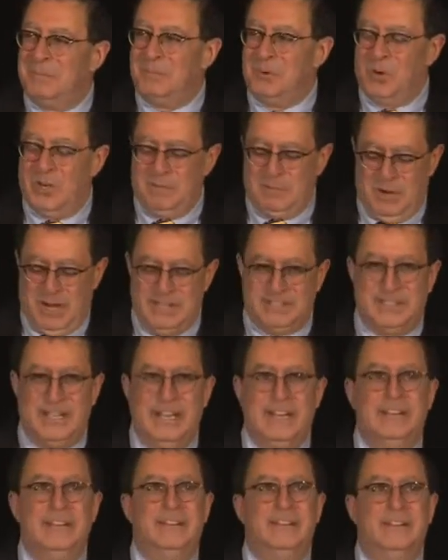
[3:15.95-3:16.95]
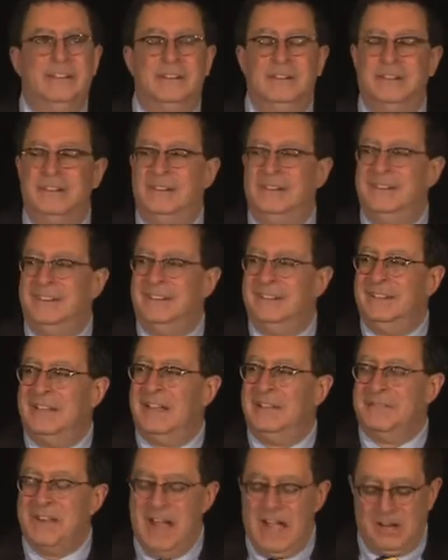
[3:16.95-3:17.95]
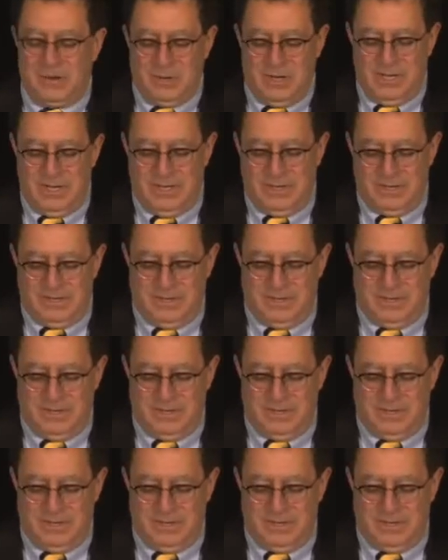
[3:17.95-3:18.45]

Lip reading: Board President of NACWA.